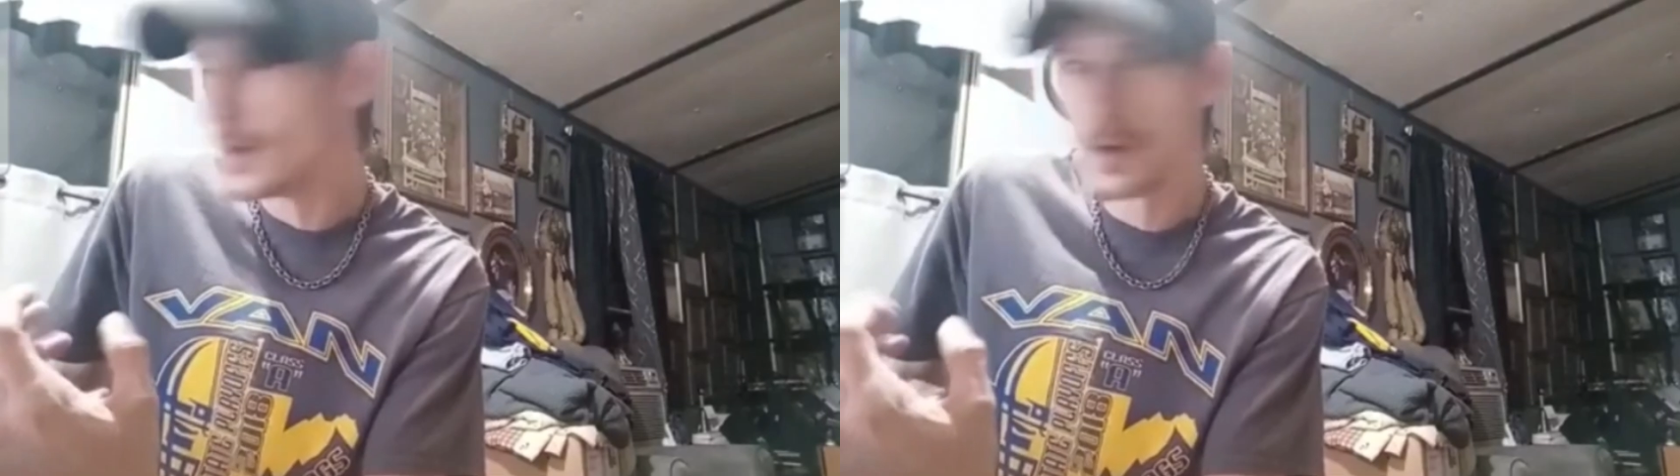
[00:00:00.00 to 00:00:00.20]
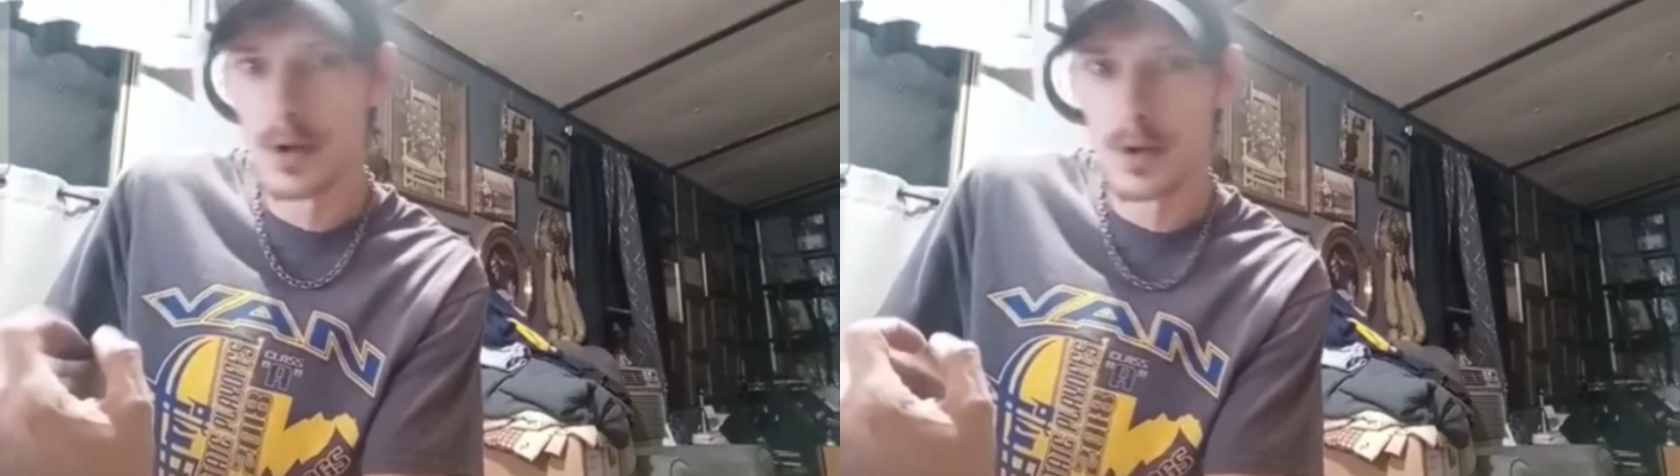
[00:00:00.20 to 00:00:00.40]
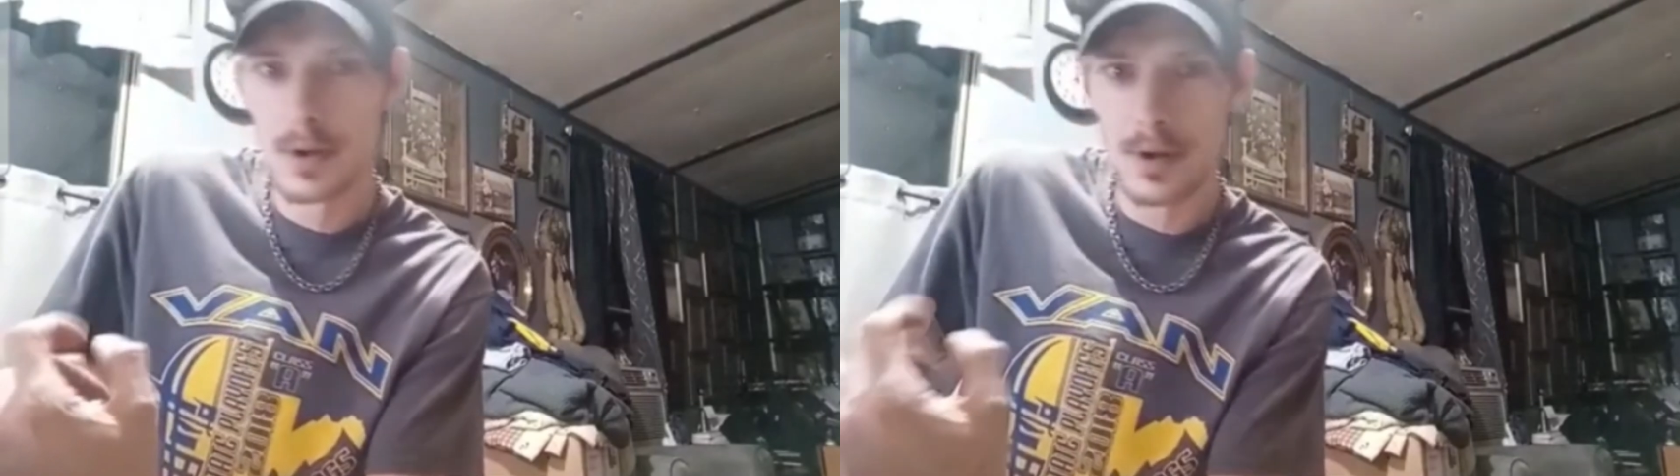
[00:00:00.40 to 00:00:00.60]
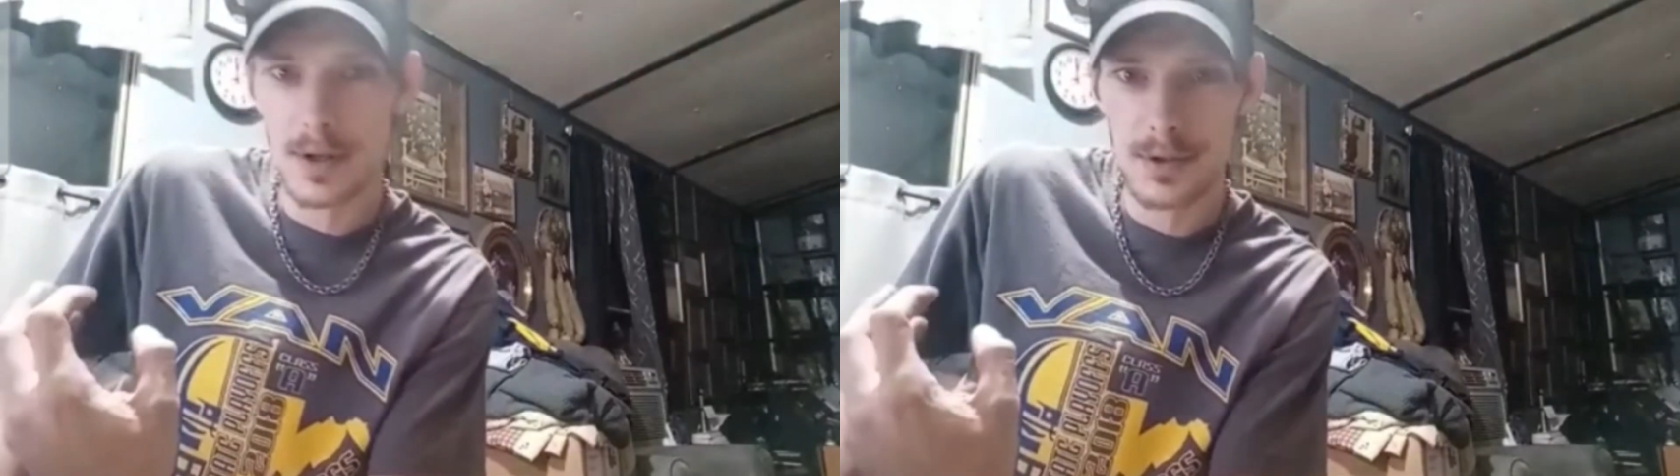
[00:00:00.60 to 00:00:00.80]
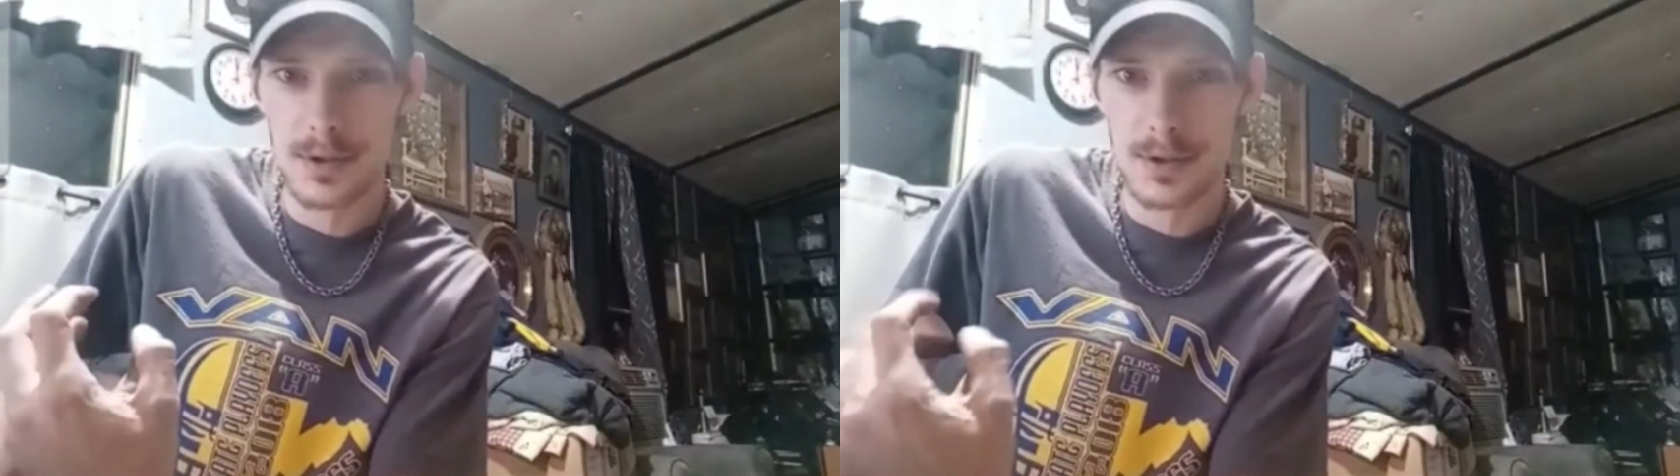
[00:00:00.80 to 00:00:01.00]
That's it's
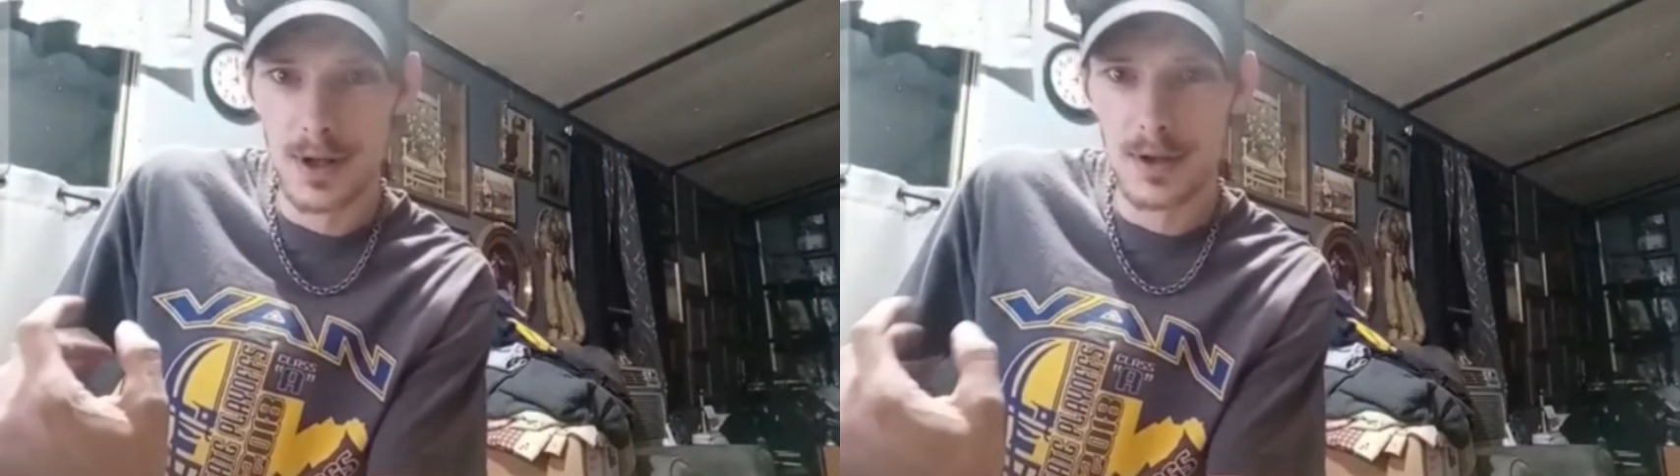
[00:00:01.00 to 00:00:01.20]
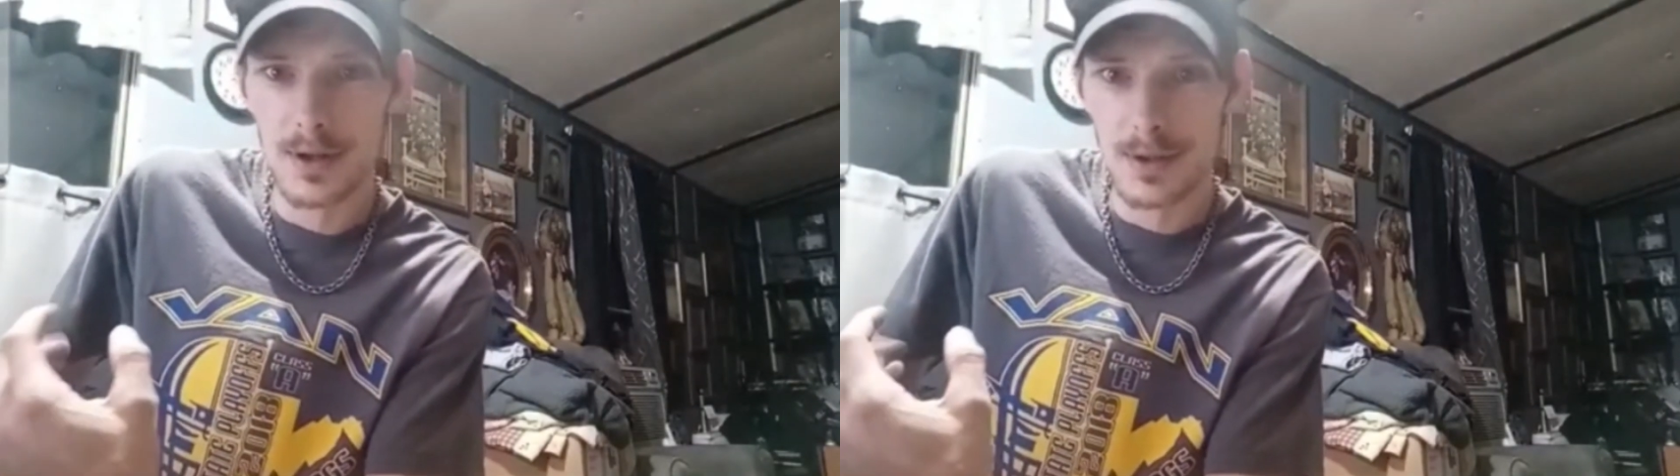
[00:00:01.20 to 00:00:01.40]
kinda like riding a